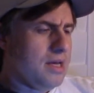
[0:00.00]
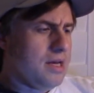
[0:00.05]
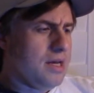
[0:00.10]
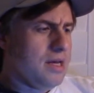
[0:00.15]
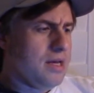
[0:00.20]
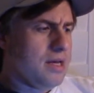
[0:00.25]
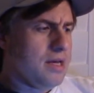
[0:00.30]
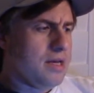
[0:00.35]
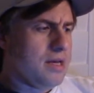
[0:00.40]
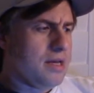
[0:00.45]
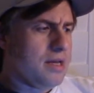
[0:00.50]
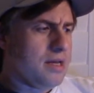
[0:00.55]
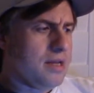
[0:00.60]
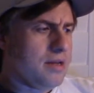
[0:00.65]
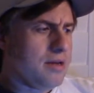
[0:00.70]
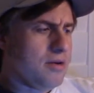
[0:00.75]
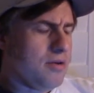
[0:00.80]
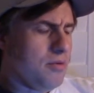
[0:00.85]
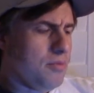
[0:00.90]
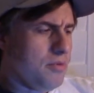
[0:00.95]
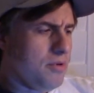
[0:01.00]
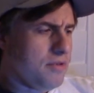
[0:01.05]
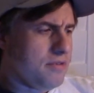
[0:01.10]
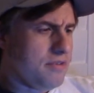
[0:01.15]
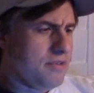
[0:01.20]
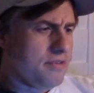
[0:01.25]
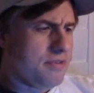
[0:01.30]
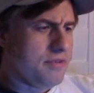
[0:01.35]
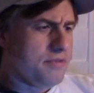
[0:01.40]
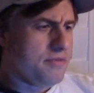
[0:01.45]
Uh, you know, almost
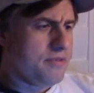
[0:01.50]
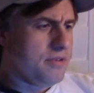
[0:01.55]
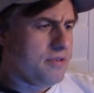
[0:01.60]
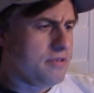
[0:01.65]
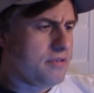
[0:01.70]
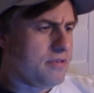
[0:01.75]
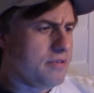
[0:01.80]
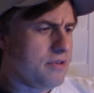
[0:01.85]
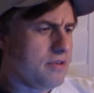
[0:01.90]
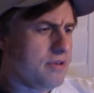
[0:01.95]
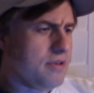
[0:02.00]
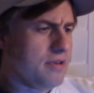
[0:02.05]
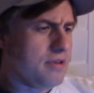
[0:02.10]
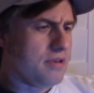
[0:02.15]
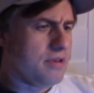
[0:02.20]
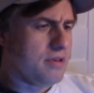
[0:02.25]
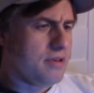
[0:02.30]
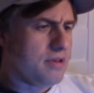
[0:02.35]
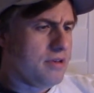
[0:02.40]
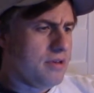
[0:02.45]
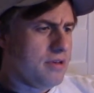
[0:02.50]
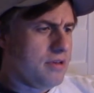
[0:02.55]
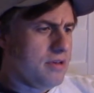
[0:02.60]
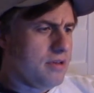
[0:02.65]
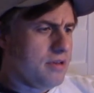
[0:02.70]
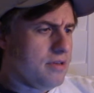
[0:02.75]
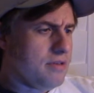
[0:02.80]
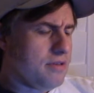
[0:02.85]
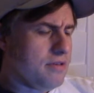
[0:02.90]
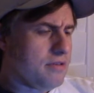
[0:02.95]
as if this uh,
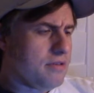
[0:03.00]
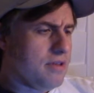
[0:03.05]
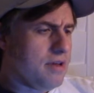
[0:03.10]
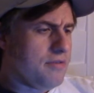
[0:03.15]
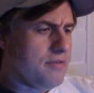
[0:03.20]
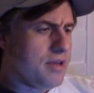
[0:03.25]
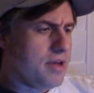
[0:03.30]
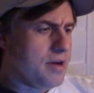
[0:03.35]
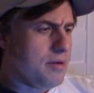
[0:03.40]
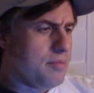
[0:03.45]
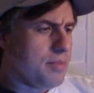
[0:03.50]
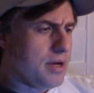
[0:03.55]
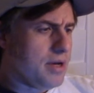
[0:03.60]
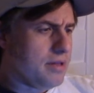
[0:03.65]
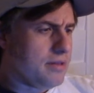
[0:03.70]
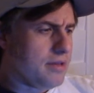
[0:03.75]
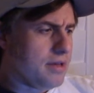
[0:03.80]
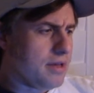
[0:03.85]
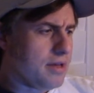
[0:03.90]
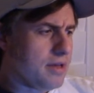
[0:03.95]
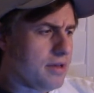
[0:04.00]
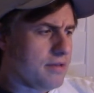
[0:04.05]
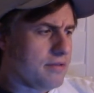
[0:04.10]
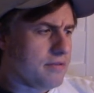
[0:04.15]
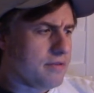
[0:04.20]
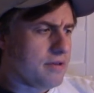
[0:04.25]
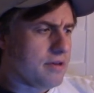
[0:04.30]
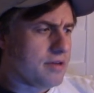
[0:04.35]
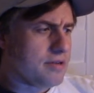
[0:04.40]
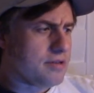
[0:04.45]
this Le'Veon Bell thing
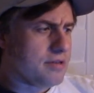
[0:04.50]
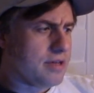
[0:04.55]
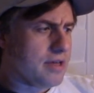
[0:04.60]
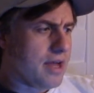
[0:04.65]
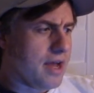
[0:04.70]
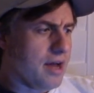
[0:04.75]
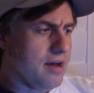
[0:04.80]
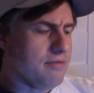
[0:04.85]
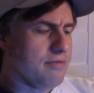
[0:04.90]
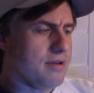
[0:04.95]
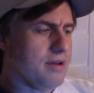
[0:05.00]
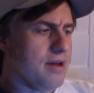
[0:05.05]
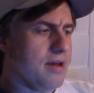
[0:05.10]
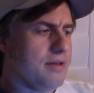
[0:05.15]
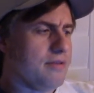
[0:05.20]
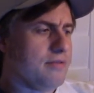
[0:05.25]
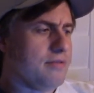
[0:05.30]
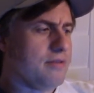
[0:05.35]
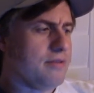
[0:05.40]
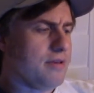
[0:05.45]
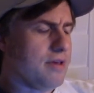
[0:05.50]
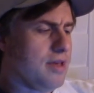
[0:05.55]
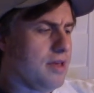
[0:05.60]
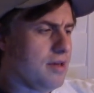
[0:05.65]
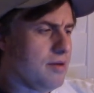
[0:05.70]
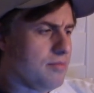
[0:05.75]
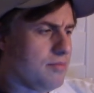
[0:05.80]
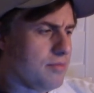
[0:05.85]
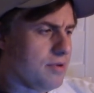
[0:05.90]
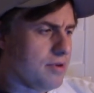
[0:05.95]
has actually galvanized the
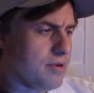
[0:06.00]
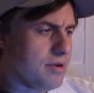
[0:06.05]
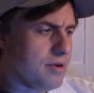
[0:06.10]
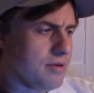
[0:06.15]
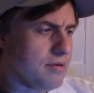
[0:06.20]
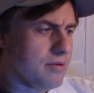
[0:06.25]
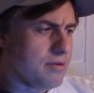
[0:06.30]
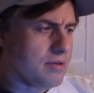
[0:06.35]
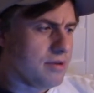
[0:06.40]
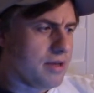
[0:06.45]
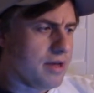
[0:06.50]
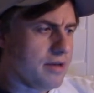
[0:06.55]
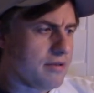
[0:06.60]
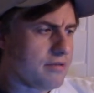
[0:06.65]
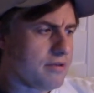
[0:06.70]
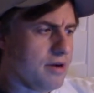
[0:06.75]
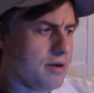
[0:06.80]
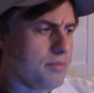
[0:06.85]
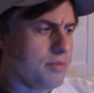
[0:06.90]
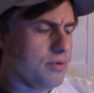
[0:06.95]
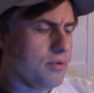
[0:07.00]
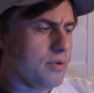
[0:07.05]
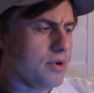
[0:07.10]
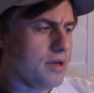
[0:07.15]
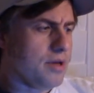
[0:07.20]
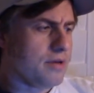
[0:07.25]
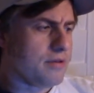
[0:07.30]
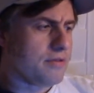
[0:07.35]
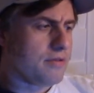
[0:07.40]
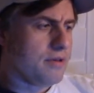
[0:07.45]
team. You know, the last couple of
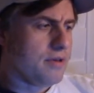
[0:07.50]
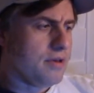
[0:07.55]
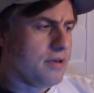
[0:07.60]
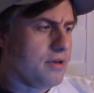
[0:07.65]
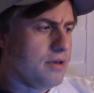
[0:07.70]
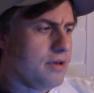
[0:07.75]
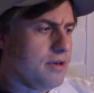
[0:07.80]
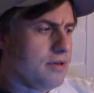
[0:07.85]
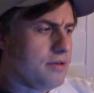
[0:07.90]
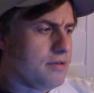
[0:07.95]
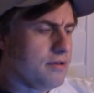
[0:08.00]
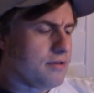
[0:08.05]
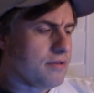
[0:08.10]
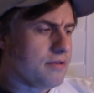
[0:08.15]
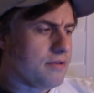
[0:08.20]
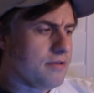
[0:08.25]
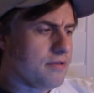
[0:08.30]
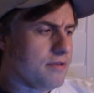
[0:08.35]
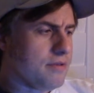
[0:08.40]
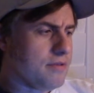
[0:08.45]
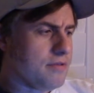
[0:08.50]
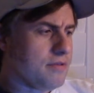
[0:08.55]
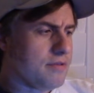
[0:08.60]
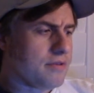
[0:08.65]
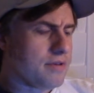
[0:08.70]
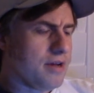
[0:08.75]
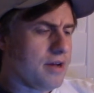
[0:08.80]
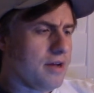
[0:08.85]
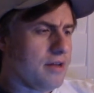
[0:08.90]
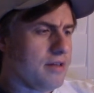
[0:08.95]
weeks, just because they're just
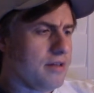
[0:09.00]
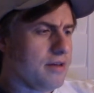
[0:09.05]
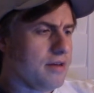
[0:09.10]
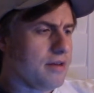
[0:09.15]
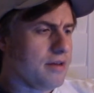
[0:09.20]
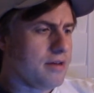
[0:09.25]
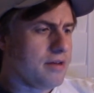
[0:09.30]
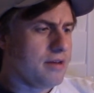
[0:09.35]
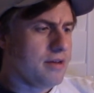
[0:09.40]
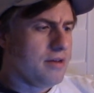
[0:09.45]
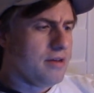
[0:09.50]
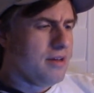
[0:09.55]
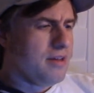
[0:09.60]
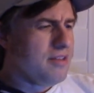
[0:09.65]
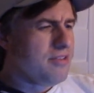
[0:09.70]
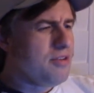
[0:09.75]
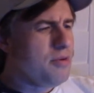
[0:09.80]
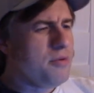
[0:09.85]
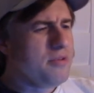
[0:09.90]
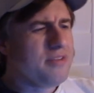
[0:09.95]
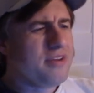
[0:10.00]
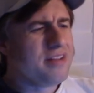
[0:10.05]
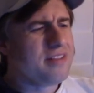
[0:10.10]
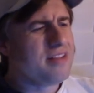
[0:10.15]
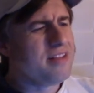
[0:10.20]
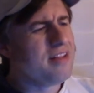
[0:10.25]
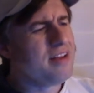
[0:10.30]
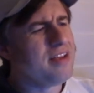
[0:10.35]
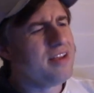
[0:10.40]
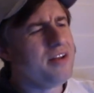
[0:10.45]
kind of like it's almost like
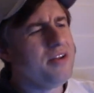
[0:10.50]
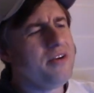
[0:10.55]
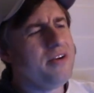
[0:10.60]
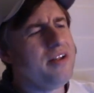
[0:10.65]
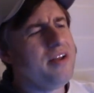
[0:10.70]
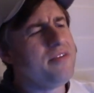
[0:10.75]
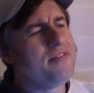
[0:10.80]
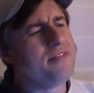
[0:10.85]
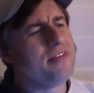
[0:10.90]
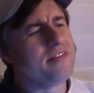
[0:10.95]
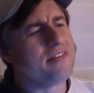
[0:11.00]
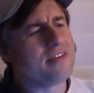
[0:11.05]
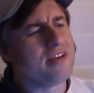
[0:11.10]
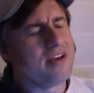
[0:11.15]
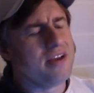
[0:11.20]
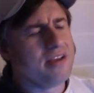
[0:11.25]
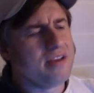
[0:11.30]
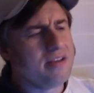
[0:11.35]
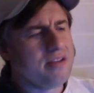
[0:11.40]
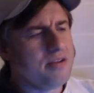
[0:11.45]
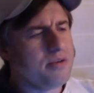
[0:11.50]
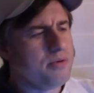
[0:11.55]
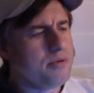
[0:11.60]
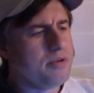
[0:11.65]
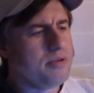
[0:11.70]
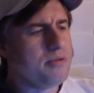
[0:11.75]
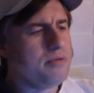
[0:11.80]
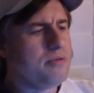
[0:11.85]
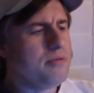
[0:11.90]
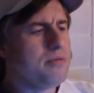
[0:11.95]
they're like, you know what, f this guy. You know
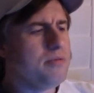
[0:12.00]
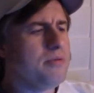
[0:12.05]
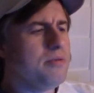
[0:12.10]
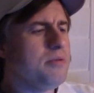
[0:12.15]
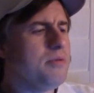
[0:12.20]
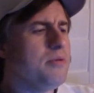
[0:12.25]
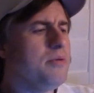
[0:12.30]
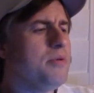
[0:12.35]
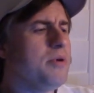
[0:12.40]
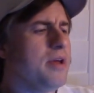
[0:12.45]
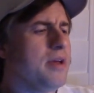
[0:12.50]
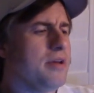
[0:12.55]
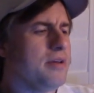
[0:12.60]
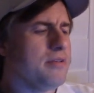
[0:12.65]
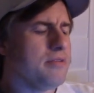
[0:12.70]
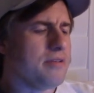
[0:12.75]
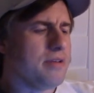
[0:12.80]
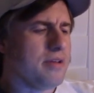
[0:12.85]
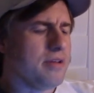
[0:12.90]
what, who who cares?